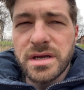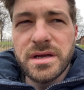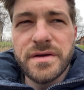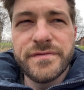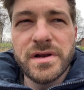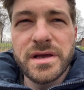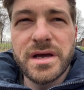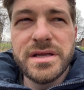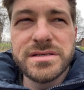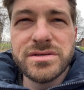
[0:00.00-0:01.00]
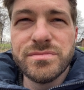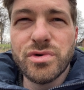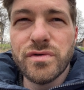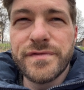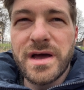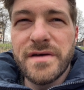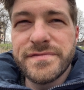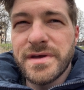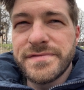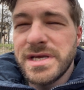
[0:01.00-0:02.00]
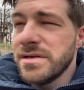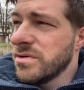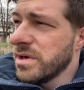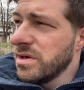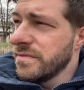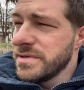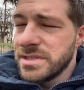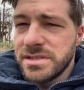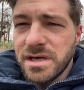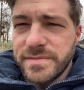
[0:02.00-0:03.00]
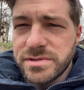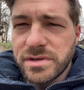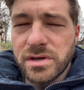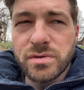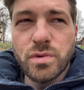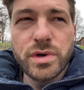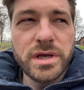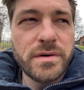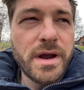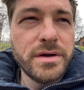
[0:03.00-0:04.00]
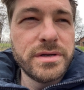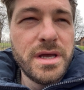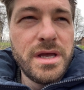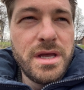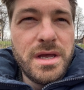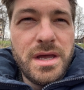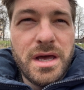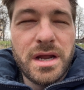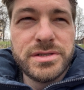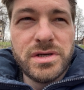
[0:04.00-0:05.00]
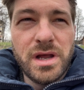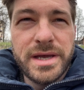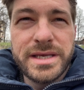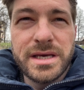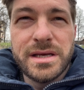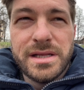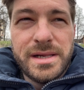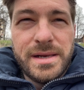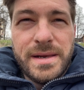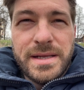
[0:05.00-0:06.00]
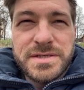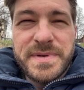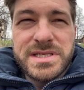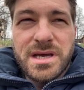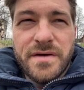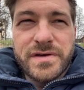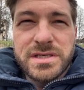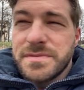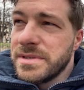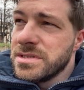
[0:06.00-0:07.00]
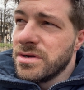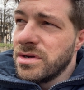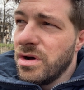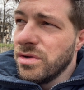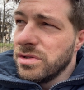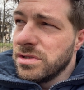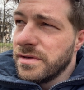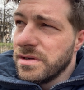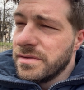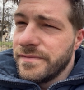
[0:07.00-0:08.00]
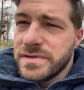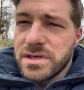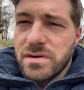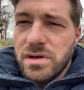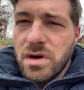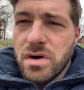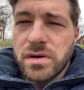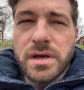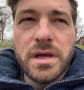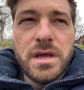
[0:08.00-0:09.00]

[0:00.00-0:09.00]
I feel like I need to do more of that. I've seen quite a lot of the city. I've been doing a lot of walking around, and I do like it. It's been tough because it's been so cold for so long.